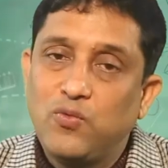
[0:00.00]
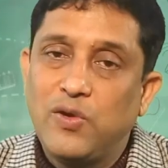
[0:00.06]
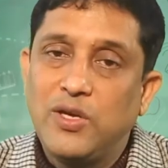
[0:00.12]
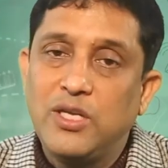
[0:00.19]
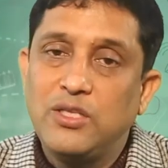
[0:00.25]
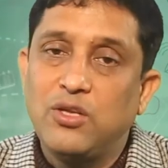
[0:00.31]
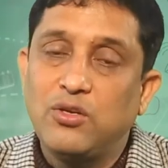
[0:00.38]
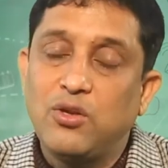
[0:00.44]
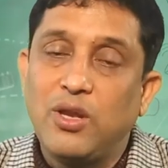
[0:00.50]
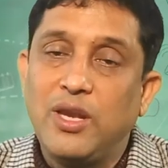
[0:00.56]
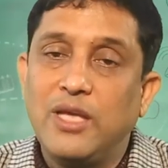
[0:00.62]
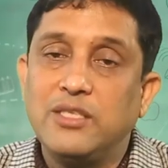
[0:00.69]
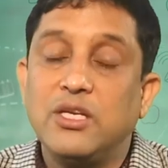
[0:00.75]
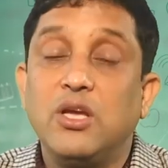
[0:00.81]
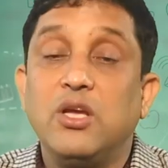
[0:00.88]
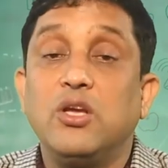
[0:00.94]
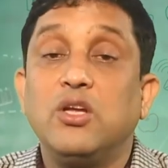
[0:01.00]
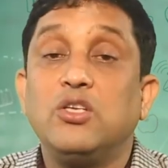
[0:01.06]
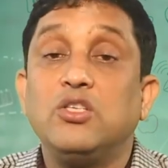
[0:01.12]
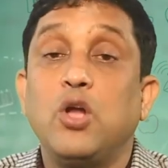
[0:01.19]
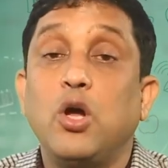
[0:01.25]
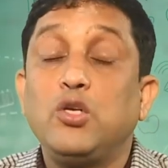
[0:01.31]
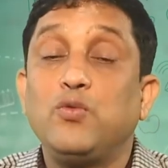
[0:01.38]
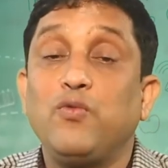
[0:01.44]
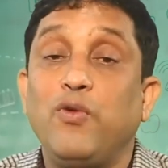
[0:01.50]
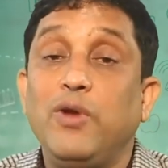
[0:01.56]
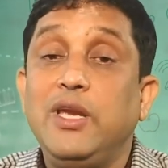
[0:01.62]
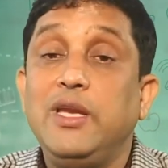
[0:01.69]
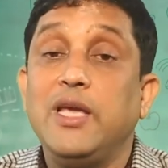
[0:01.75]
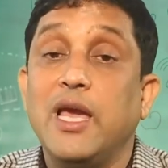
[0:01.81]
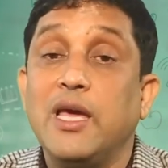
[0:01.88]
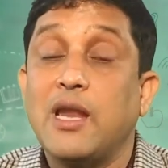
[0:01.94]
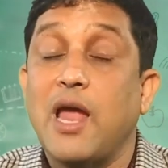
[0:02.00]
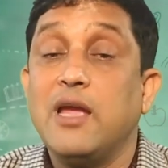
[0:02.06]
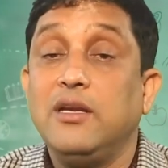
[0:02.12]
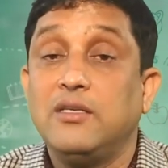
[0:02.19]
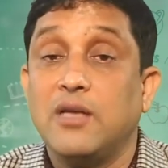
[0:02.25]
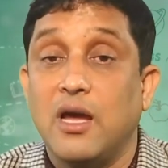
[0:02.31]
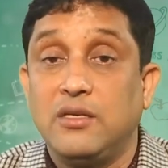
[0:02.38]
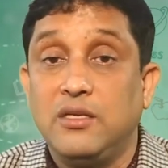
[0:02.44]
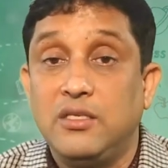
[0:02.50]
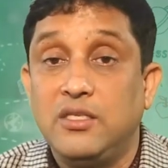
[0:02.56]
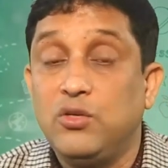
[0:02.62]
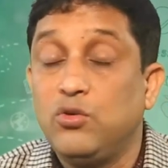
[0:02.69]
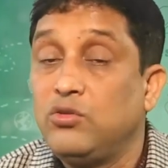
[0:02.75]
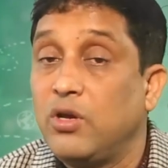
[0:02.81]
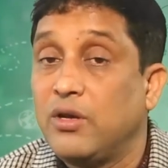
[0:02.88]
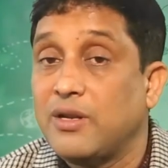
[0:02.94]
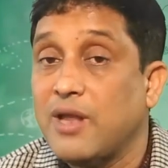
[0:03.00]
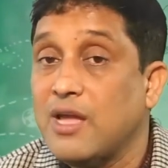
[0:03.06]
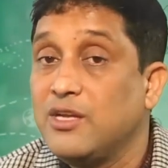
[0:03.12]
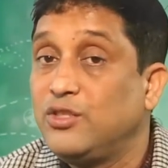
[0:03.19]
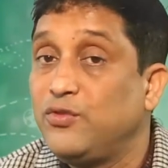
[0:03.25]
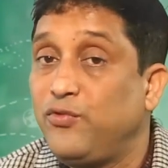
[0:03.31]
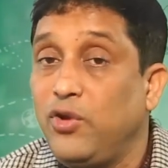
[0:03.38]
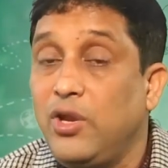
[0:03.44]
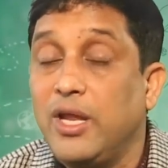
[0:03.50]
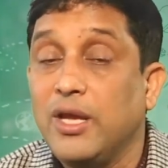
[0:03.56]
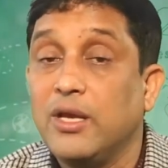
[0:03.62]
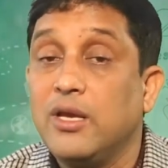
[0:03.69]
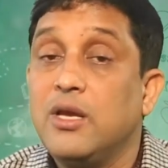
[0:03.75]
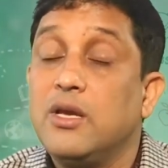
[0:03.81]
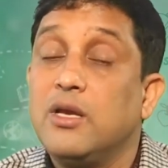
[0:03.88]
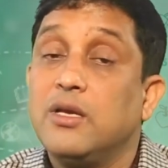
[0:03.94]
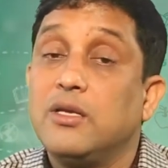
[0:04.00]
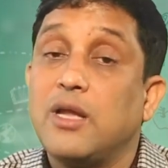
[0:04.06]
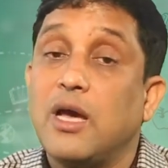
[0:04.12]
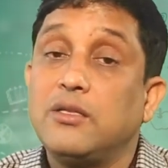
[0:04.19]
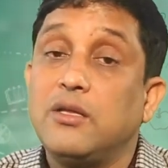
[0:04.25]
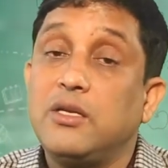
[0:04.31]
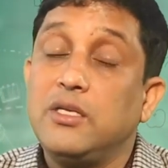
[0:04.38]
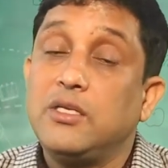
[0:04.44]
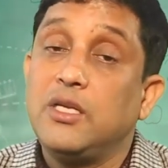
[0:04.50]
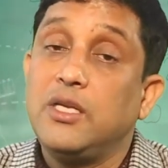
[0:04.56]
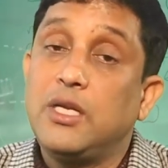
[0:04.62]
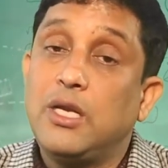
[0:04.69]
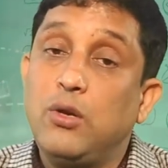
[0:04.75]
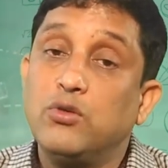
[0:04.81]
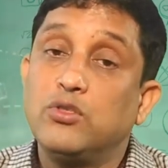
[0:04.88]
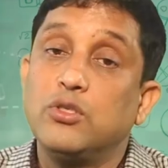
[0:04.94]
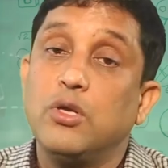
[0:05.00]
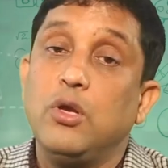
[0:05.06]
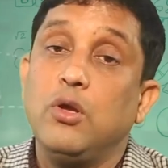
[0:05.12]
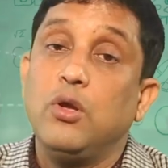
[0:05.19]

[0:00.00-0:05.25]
only the knowledge, not only a right attitude or right feeling, rather it includes